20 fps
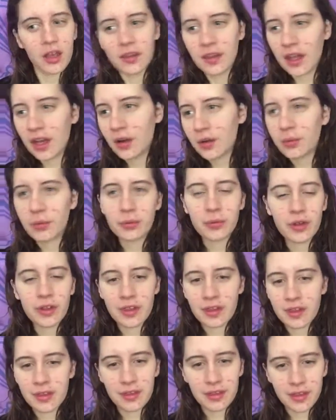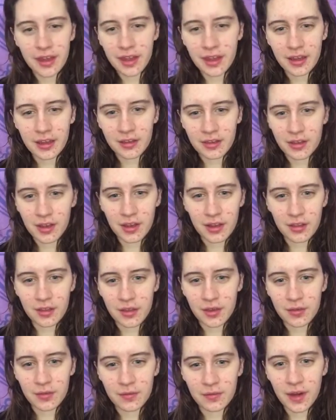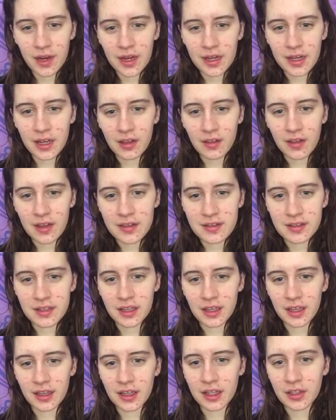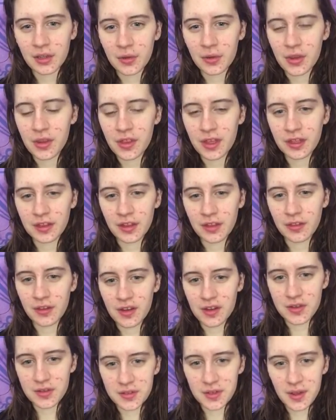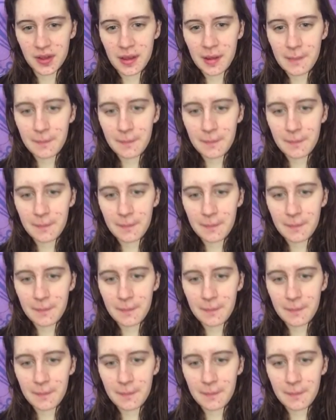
They don't really think, they're very nihilistic, and they don't think that there's